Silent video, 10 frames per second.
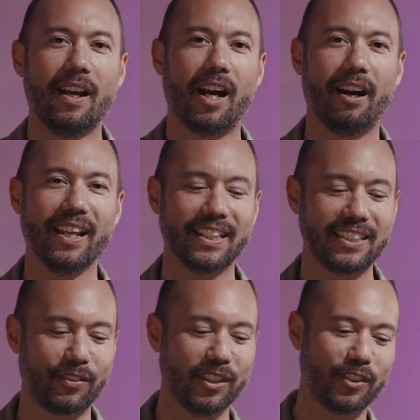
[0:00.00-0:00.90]
All right,
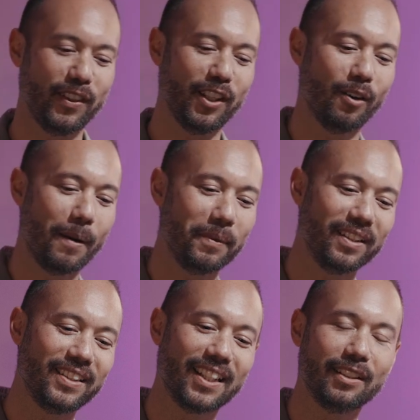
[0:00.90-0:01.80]
that's it for this video. I'm
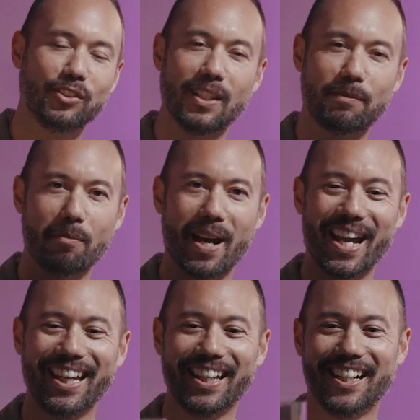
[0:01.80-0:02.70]
going to take a little sip of
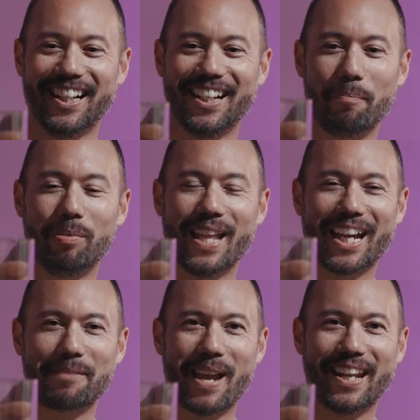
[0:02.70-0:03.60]
my uh,
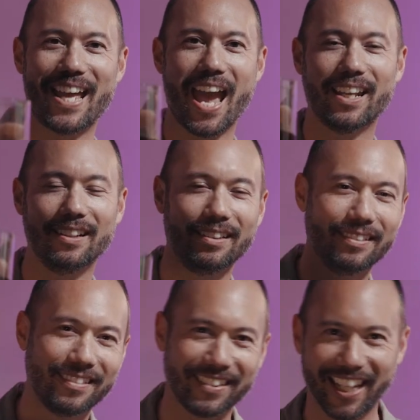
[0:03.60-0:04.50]
black Manhattan,
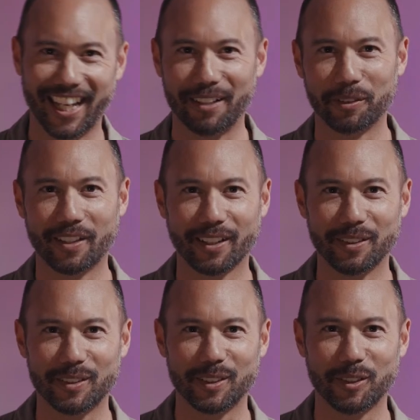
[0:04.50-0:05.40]
and we'll talk
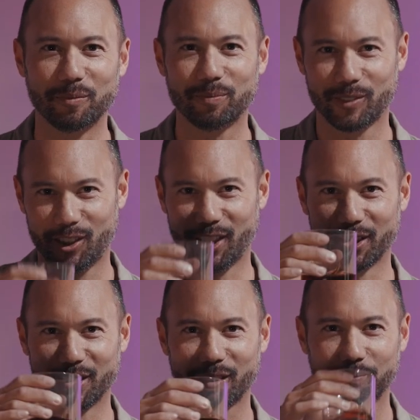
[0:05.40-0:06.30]
to you soon.
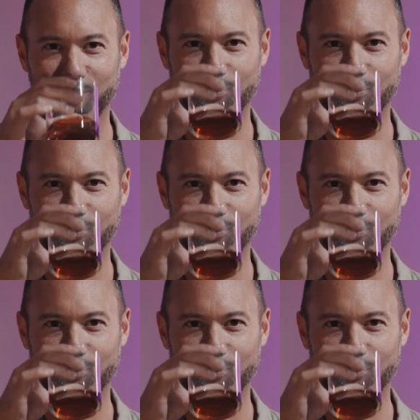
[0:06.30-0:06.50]
Cheers.